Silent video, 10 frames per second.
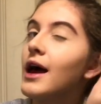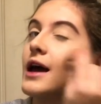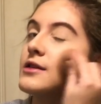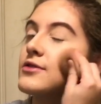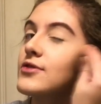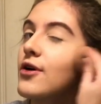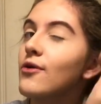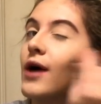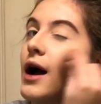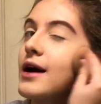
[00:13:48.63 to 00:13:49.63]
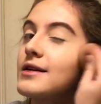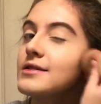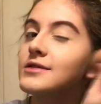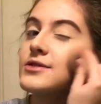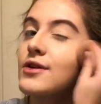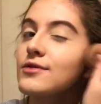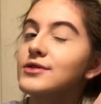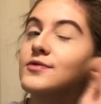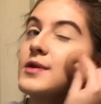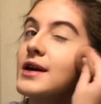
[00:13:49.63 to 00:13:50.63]
and so kind and so
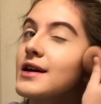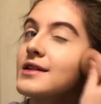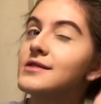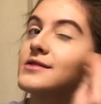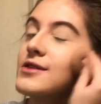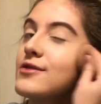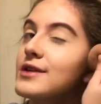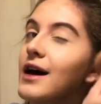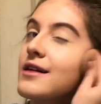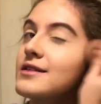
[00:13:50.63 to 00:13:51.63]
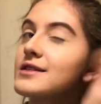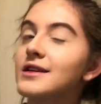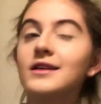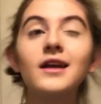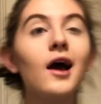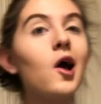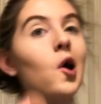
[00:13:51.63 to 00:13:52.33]
sweet and so talented.